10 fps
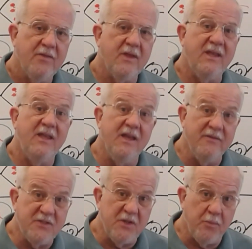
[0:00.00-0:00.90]
that
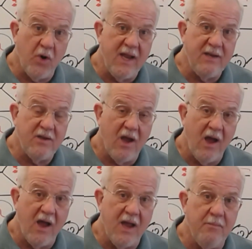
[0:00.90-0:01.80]
gives the brain
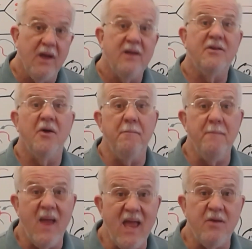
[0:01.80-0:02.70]
time to
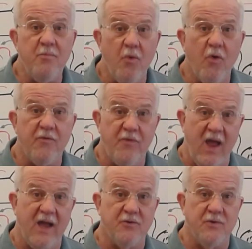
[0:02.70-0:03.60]
make more
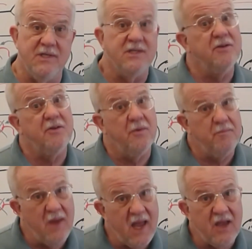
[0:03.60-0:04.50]
factories and to
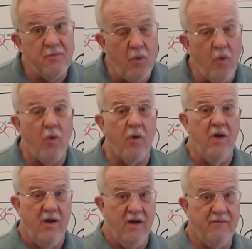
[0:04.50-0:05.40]
make
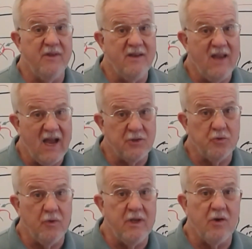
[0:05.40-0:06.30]
more of the
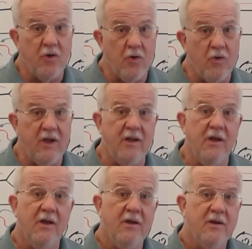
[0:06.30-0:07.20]
naturally
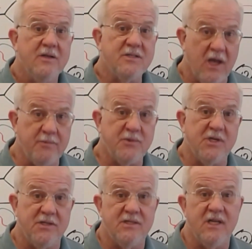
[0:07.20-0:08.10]
occurring
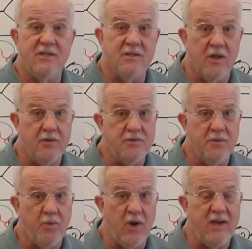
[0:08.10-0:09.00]
substance that slows
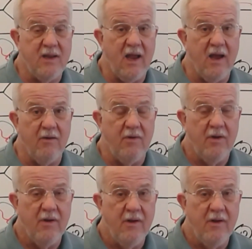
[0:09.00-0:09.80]
the brain down,